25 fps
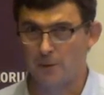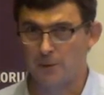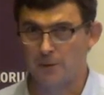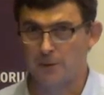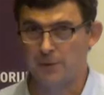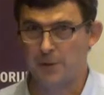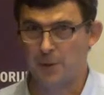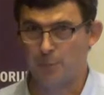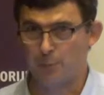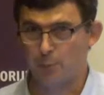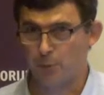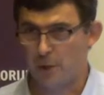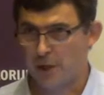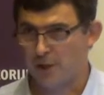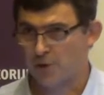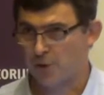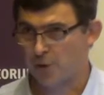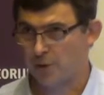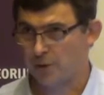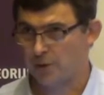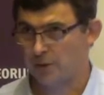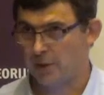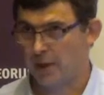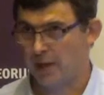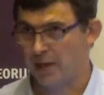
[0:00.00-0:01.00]

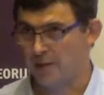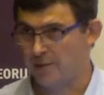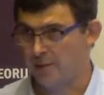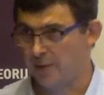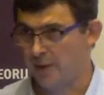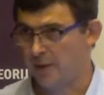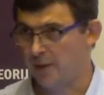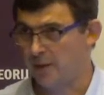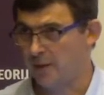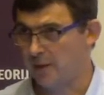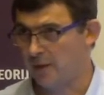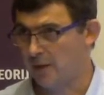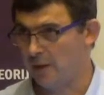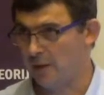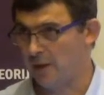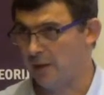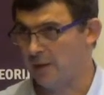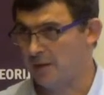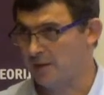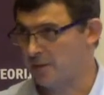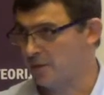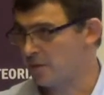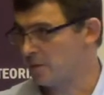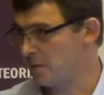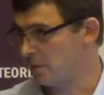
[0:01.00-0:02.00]
Depression, I think,
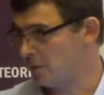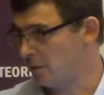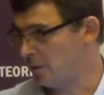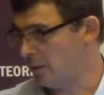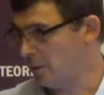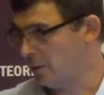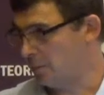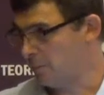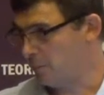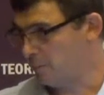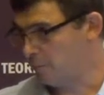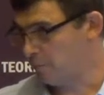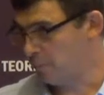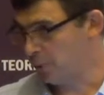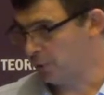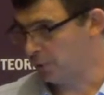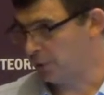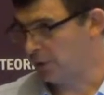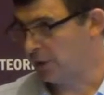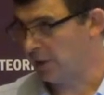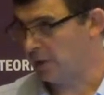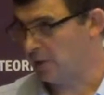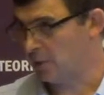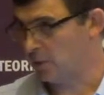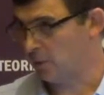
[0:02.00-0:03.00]
is a
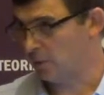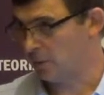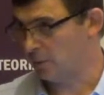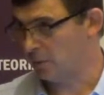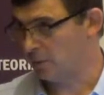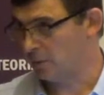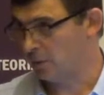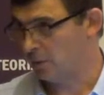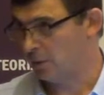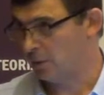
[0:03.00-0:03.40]
political